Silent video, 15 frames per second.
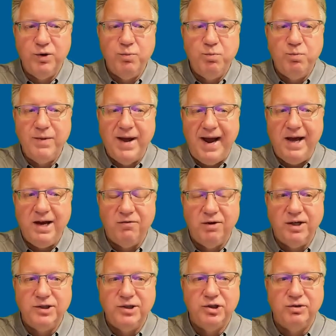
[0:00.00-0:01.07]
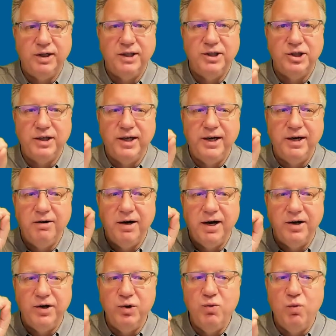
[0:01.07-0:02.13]
add a registration here and
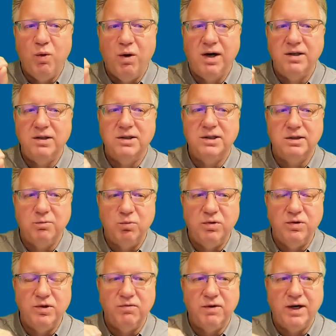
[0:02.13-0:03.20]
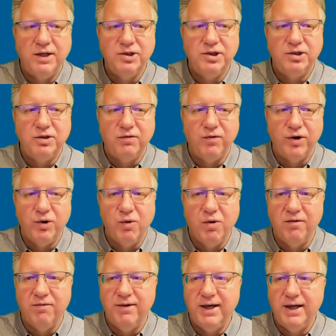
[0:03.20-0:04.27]
you want someone to register for your
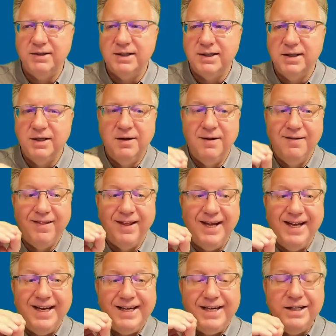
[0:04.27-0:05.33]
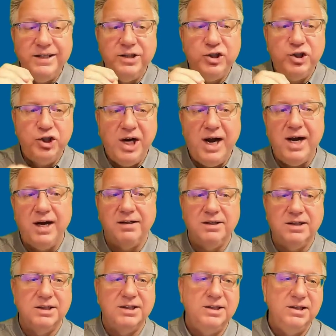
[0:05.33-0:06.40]
event, it can check to
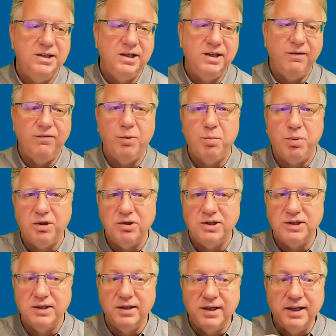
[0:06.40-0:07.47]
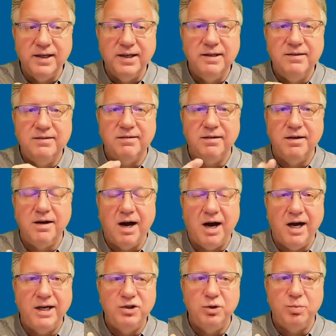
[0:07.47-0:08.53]
see if the person is an
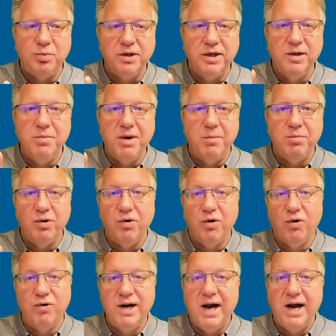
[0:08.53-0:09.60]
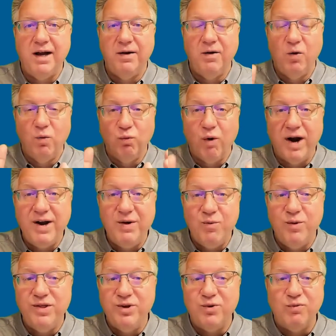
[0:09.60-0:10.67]
IEEE member or not right when
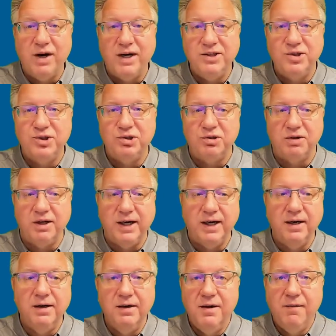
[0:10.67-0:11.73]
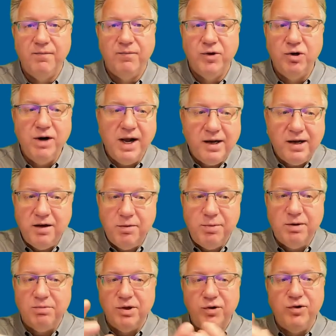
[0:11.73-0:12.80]
they're registering. You're not going to be
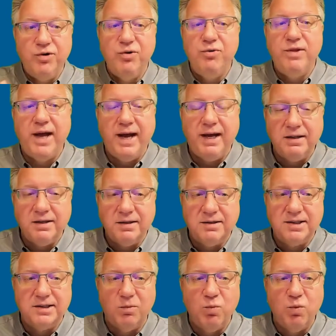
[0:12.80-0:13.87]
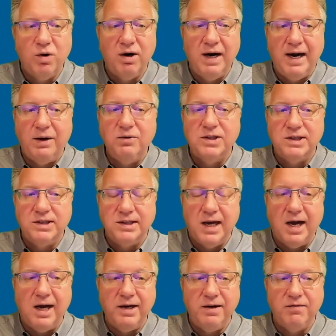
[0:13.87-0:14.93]
able to do that somewhere
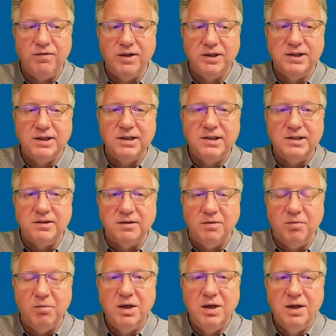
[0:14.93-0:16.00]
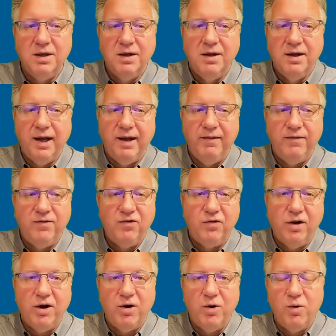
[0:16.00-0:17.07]
outside of the system. And
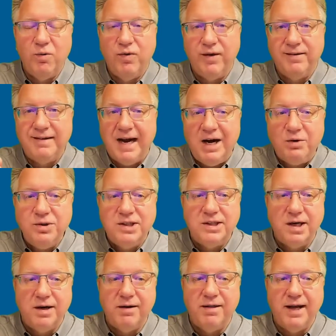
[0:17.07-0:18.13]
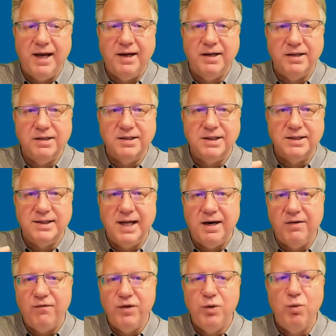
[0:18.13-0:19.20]
so the downside of that is that
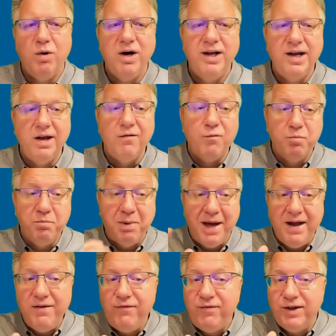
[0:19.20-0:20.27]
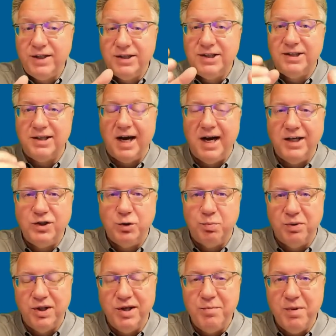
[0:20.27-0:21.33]
if you want to give benefits to
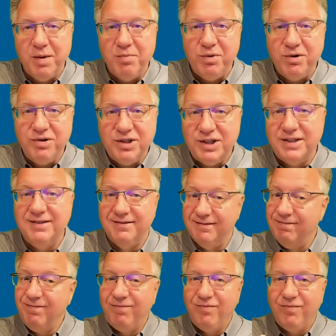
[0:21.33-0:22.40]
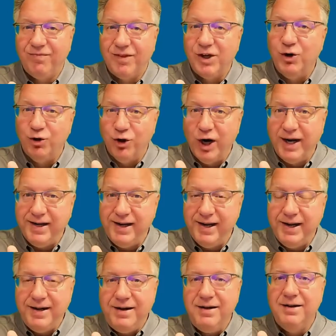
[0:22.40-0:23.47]
IEEE members, good
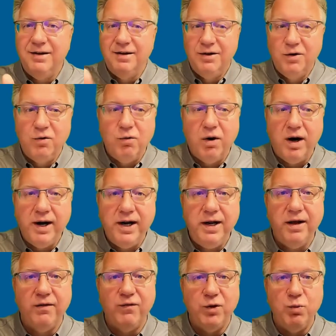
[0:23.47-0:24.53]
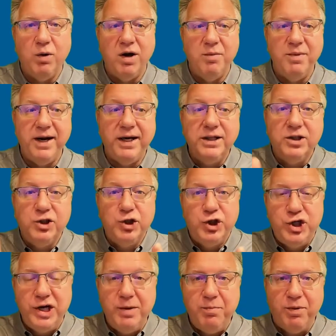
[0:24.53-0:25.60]
idea, right? If you want to make it
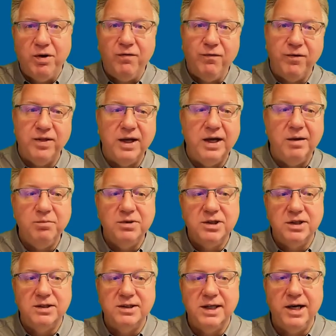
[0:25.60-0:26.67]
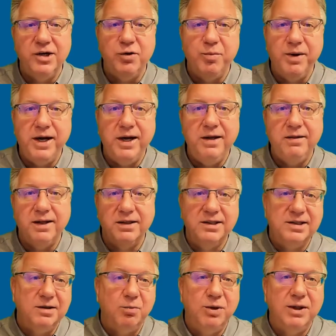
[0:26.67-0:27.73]
cheaper for them to attend your meeting than
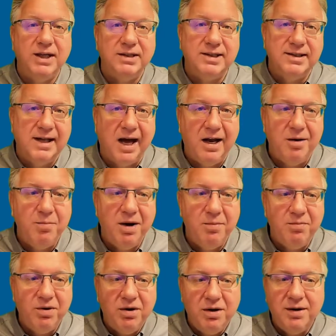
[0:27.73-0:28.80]
someone that's not a member,